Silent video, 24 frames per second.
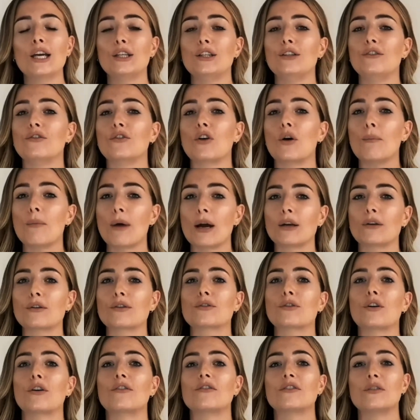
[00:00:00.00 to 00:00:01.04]
you've got
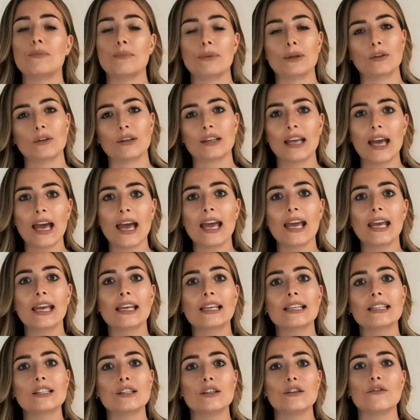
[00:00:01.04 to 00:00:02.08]
Microsoft and Bill
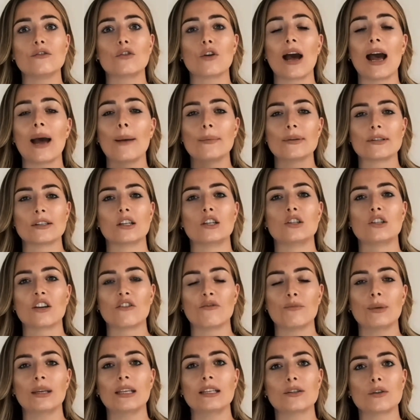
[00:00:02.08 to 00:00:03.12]
Gates, you've got Amazon and Jeff
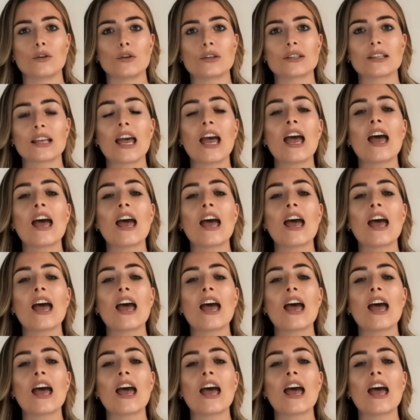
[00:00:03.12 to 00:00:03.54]
Bezos.